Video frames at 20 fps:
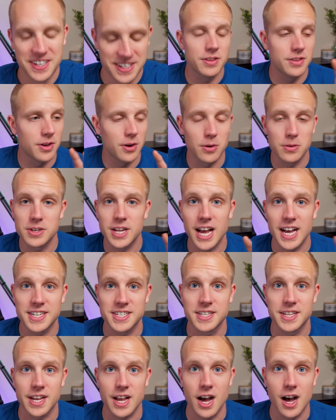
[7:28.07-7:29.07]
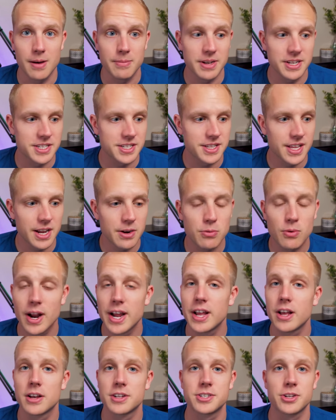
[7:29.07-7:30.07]
The old guys in the comments, they
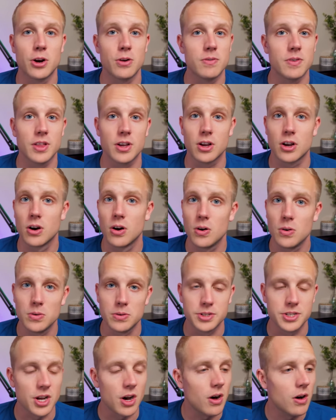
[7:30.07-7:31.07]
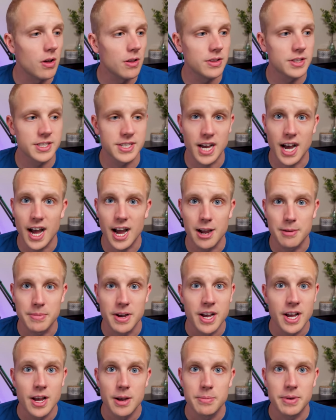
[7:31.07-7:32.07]
rake us over the coals all the time
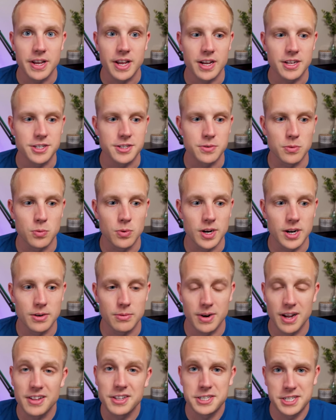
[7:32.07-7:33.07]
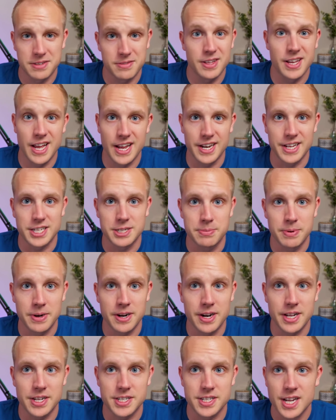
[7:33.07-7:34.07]
because we're relatively
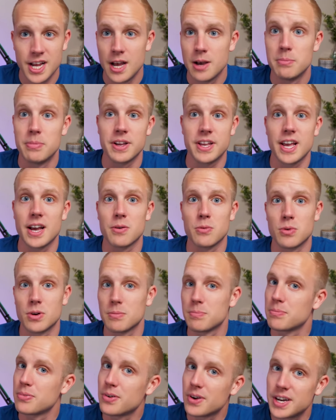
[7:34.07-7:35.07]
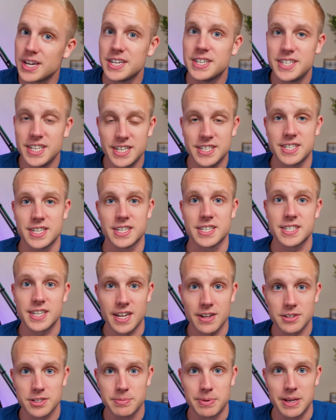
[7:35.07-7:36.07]
inexperienced, but yet we're pretty decent
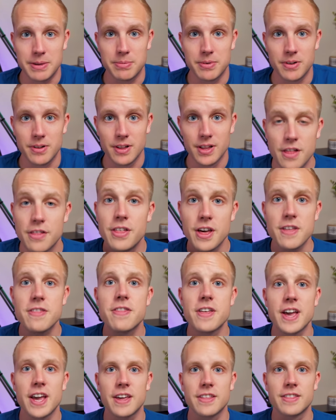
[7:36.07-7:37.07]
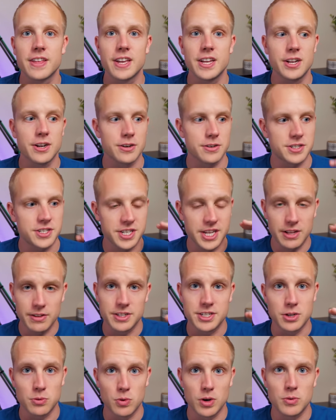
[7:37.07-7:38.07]
salespeople. They think that your skill
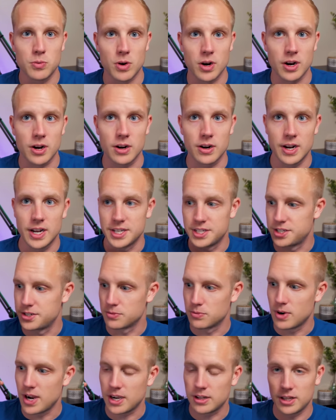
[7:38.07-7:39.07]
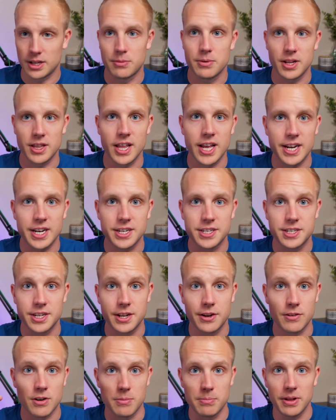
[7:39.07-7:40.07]
as a woodworker is directly related to
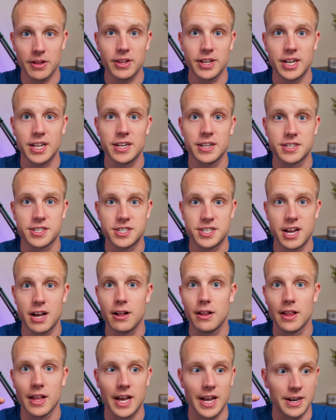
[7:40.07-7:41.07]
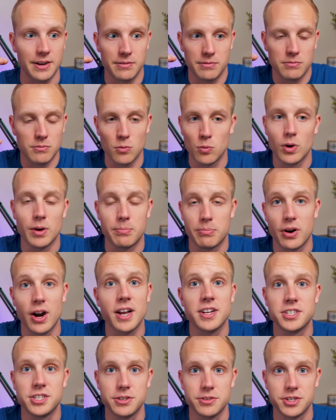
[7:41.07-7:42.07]
your ability to sell and what
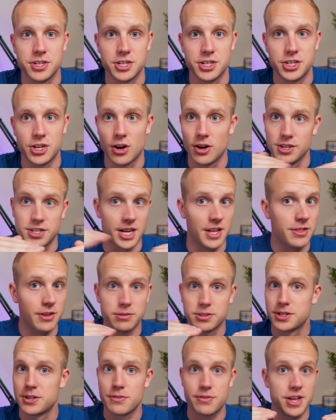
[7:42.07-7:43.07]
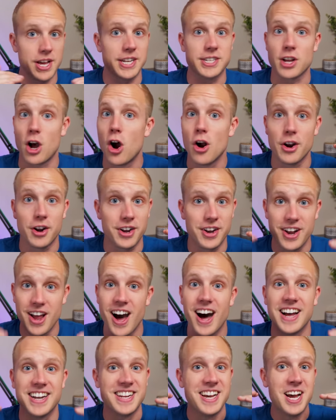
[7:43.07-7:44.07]
price you should charge. And those two things are
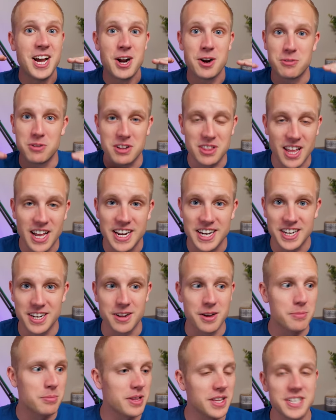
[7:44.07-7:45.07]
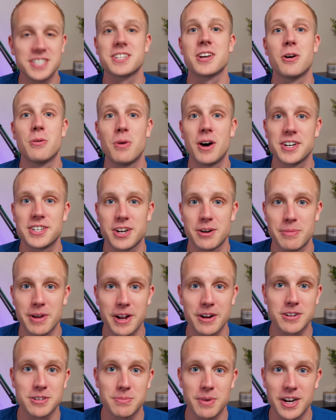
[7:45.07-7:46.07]
not related. Please go watch our
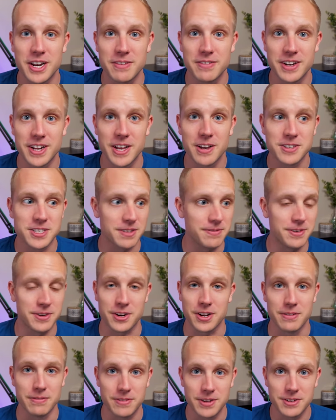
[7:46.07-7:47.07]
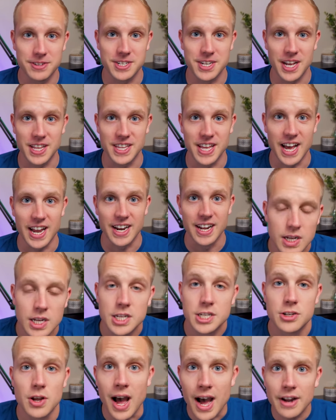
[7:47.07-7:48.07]
Maker's Money videos if you're confused on that.
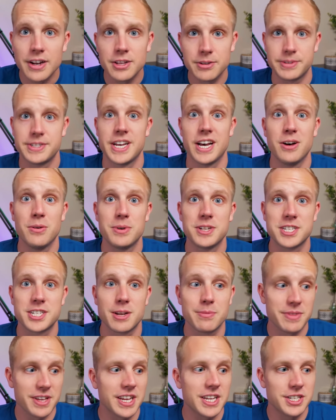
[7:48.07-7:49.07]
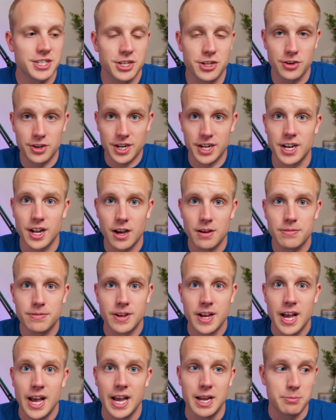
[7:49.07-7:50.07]
So how do you tell when something is good
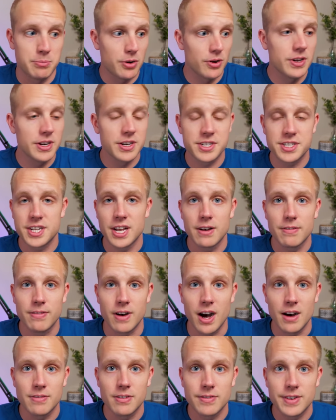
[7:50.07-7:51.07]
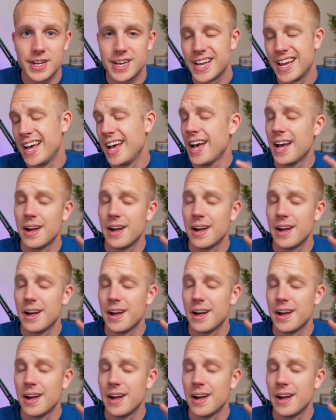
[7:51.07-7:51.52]
enough and pull yourself off of it?